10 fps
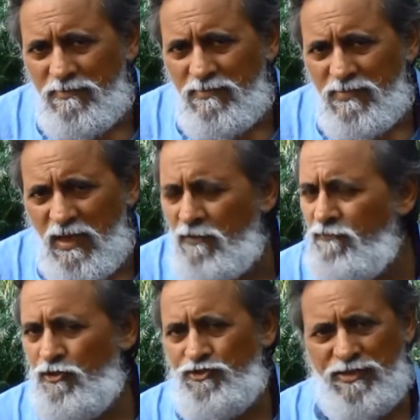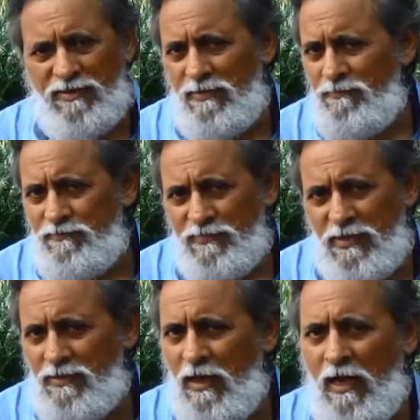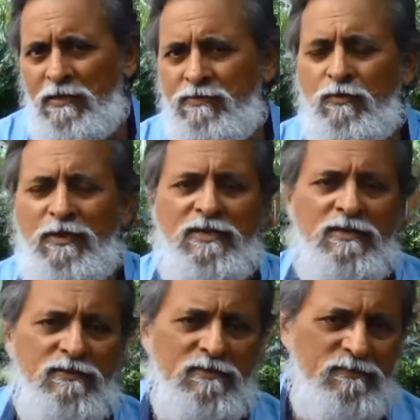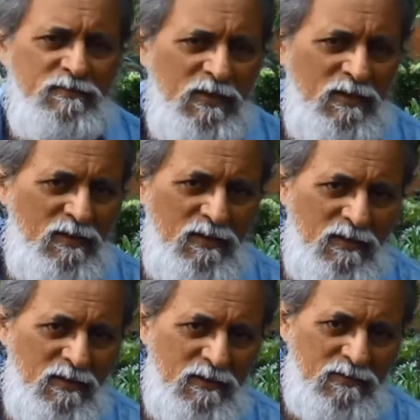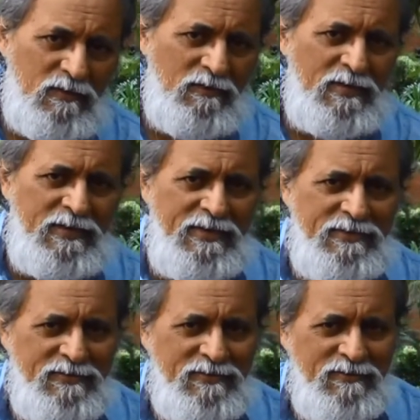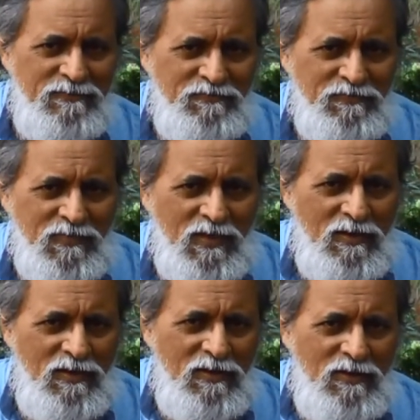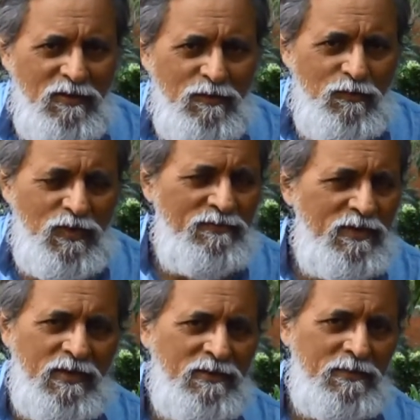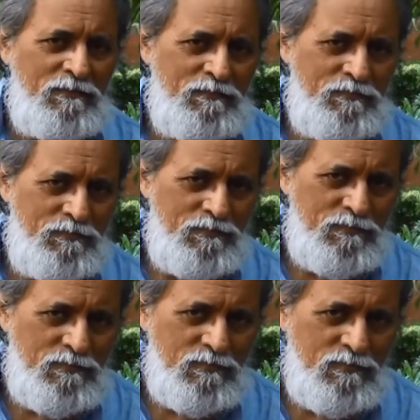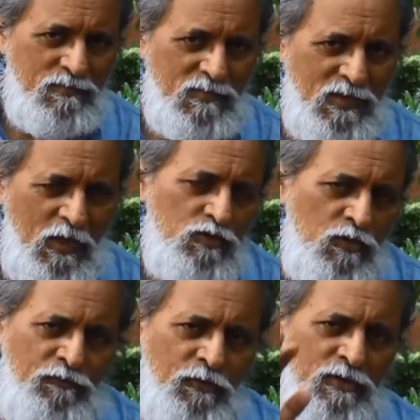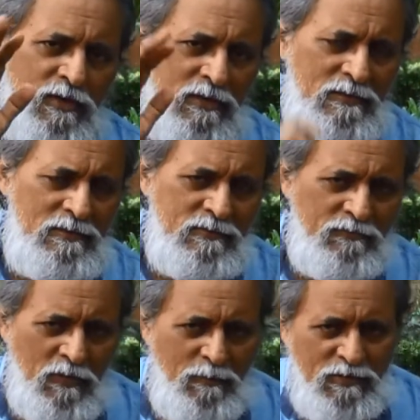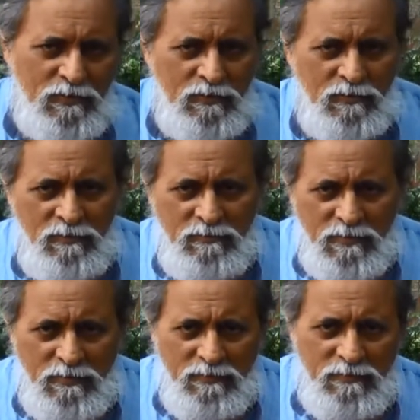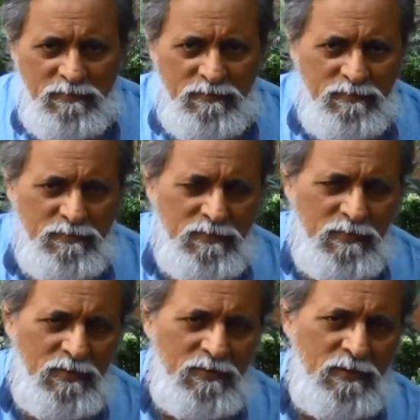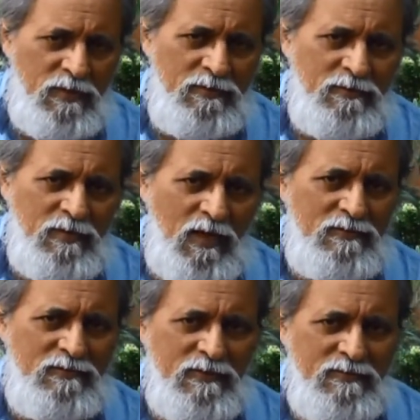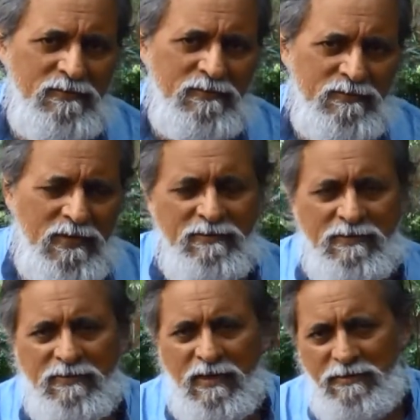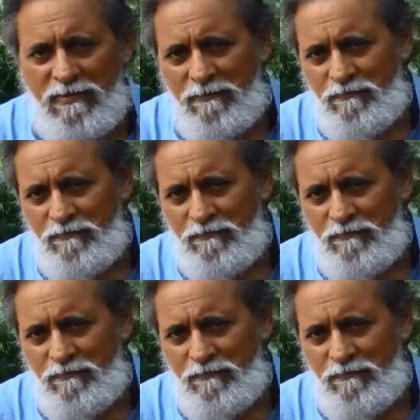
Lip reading: Unfortunately, in the last so many years, several decades, we have done nothing. So 4 girls from a school in Delhi, class 6, sent us an idea.